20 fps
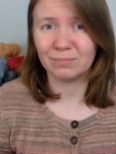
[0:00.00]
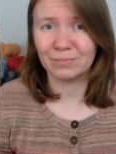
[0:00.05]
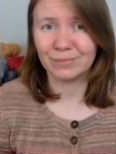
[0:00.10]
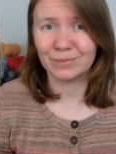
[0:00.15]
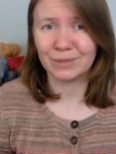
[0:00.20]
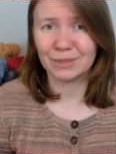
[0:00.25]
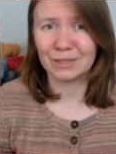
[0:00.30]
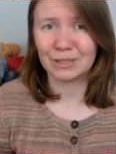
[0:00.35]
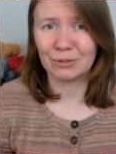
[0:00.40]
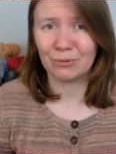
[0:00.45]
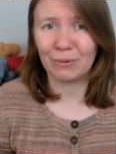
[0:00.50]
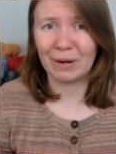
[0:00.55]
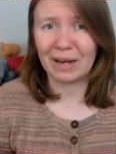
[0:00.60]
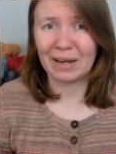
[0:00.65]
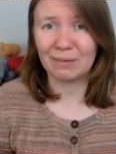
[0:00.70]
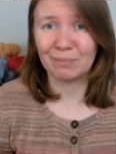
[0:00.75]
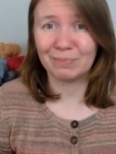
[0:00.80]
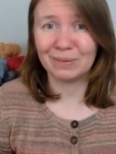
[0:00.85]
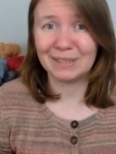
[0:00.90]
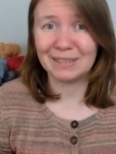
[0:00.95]

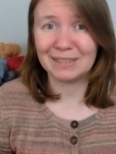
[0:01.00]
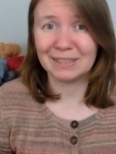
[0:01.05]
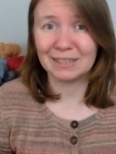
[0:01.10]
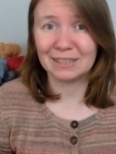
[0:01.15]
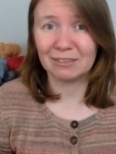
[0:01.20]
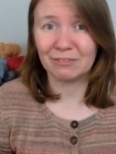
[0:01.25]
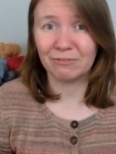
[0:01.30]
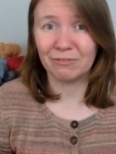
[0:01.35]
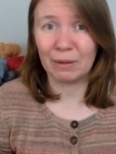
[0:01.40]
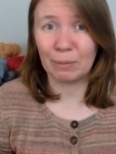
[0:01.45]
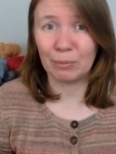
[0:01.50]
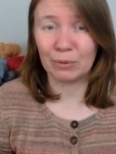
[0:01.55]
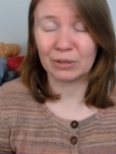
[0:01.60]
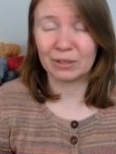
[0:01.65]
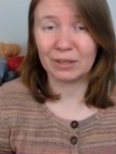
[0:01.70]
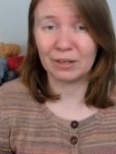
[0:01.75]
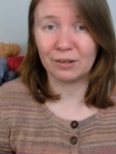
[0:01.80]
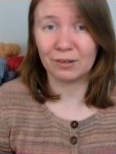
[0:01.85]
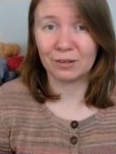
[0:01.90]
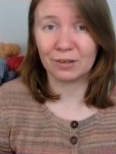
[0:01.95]
square pieces of fabric
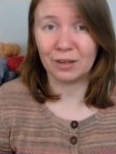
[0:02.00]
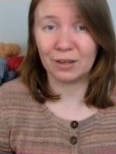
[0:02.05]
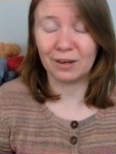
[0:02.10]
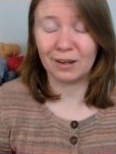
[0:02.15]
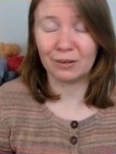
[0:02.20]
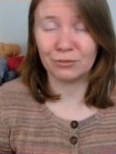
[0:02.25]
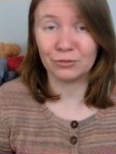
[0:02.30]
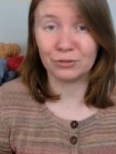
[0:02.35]
that are cut out